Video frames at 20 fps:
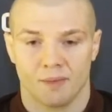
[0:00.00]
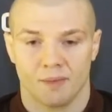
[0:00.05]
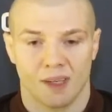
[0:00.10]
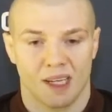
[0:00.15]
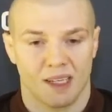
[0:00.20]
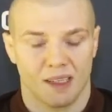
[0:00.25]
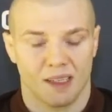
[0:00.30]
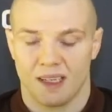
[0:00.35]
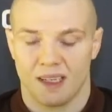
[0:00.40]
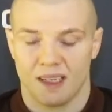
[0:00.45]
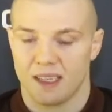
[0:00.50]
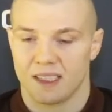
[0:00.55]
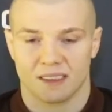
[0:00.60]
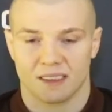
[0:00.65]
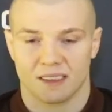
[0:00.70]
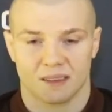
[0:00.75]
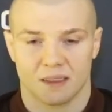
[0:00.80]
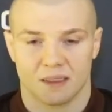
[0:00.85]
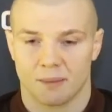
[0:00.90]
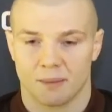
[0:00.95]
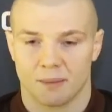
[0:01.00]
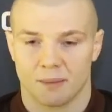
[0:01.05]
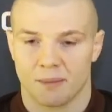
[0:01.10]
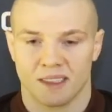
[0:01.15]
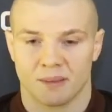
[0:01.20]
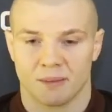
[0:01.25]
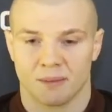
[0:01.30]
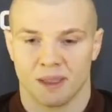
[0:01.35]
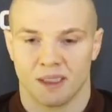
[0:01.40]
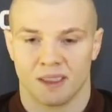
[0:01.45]
It's amazing,
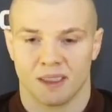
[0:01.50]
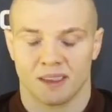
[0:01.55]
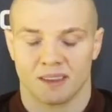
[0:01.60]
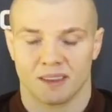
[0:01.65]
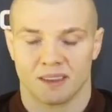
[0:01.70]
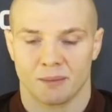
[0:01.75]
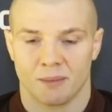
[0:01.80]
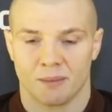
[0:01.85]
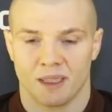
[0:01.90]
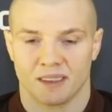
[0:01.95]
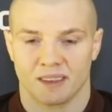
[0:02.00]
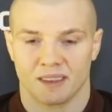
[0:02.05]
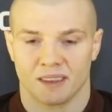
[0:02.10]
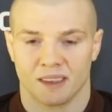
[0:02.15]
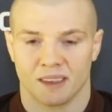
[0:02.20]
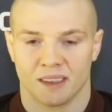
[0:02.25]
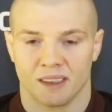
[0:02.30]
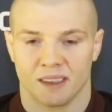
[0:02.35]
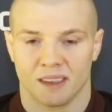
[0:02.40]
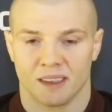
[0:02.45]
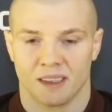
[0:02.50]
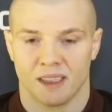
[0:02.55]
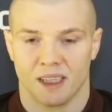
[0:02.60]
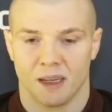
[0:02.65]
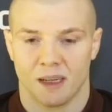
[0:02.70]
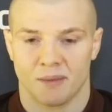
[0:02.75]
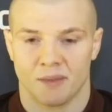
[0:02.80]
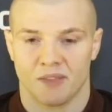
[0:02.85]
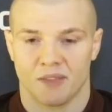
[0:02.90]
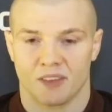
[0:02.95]
man. It's amazing. I'm
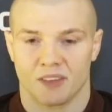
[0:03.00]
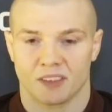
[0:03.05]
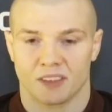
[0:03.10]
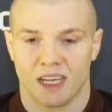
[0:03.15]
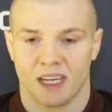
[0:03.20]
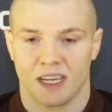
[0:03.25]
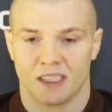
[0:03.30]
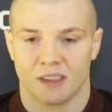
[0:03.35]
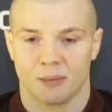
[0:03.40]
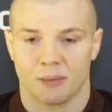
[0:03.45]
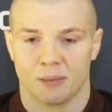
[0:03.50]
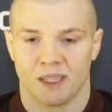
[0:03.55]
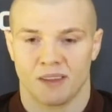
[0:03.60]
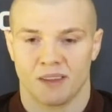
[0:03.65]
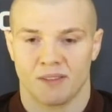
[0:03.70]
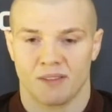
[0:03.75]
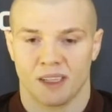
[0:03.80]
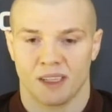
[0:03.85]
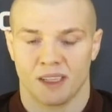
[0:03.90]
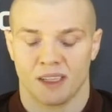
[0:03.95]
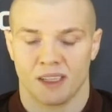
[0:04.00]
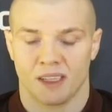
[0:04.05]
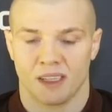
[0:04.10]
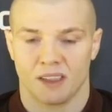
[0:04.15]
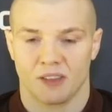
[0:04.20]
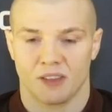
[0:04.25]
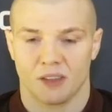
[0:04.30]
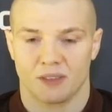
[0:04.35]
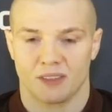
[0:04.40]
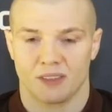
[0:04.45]
the first guy to main event a
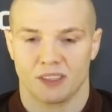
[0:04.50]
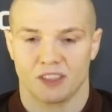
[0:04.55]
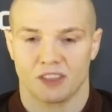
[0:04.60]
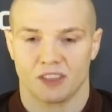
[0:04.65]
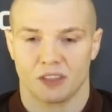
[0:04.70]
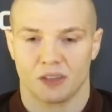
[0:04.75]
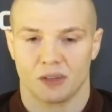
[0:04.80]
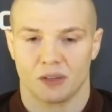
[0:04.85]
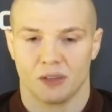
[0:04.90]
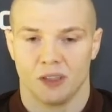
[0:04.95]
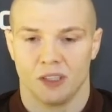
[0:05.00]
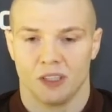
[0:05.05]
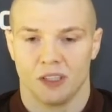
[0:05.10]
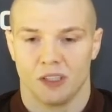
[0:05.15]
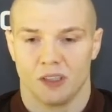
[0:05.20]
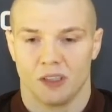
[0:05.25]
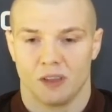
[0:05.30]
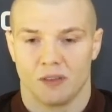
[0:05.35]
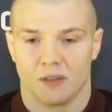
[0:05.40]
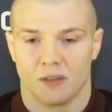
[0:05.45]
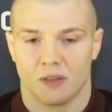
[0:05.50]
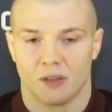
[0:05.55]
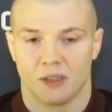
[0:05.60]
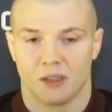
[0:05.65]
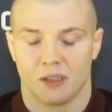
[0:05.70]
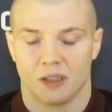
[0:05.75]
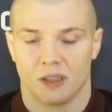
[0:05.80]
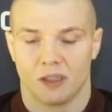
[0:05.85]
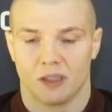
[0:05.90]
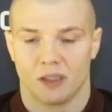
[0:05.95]
UFC show
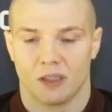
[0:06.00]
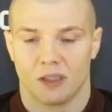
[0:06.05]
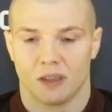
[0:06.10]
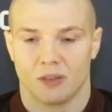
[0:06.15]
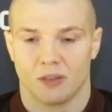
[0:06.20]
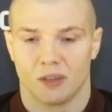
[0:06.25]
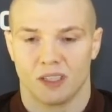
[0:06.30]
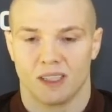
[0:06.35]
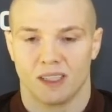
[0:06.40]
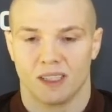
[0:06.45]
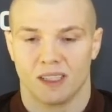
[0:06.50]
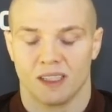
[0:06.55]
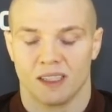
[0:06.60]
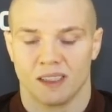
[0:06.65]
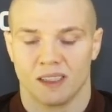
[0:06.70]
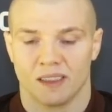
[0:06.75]
for Italy.